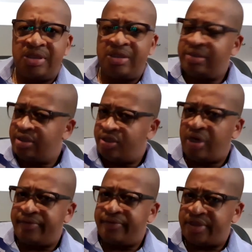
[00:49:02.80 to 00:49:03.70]

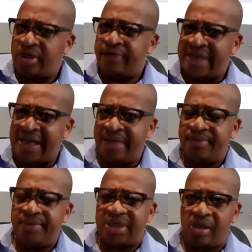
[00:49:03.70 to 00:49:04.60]
deserved to serve time
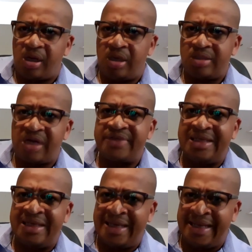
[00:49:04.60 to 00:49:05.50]
because of the
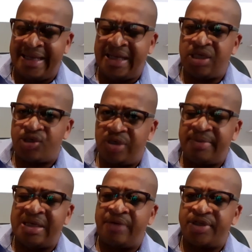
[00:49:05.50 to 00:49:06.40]
delay in the
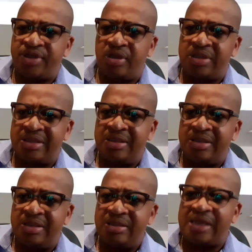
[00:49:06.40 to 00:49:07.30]
treatment
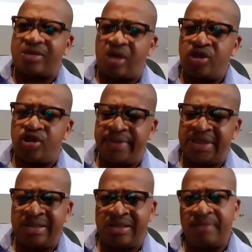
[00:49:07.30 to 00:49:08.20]
that
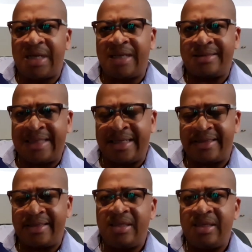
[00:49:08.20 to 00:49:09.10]
contributed to the man's death.
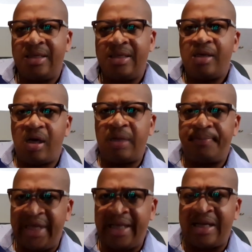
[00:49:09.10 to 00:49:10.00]
On
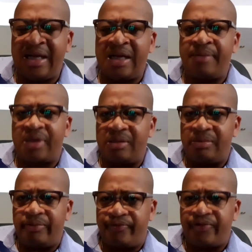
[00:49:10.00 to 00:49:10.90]
appeal, and I'm
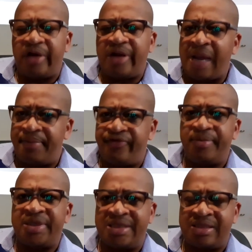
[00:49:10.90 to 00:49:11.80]
very happy for
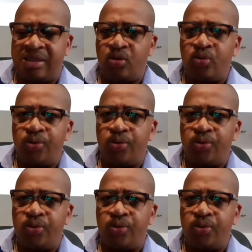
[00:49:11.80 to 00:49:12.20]
Mr. Salou